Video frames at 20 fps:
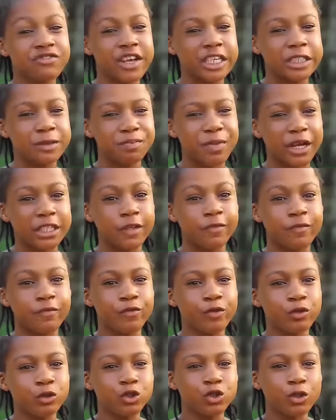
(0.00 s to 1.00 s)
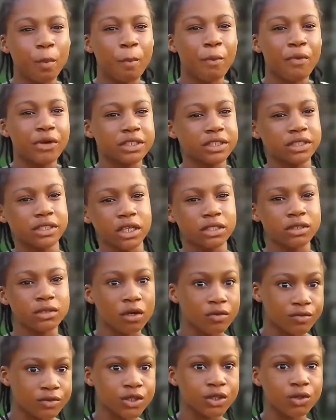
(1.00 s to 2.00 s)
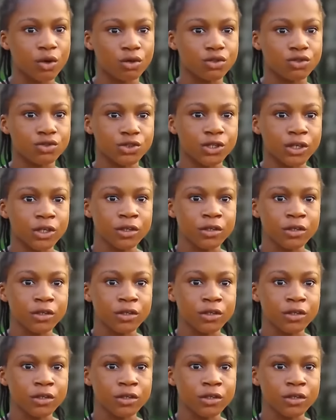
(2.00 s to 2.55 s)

respect the future president of this country.